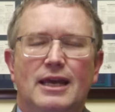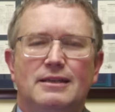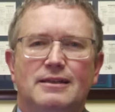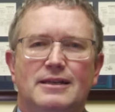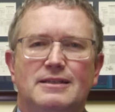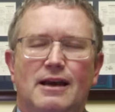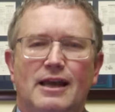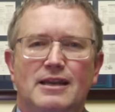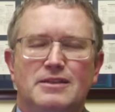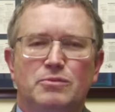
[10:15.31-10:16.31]

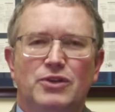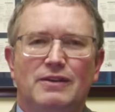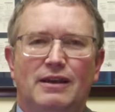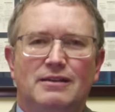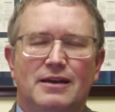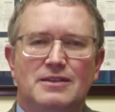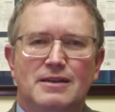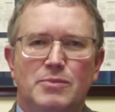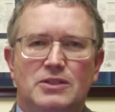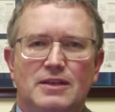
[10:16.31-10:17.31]
anti-Zionism with
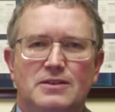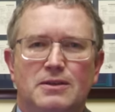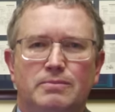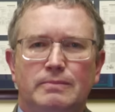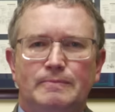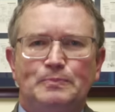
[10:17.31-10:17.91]
anti-Semitism.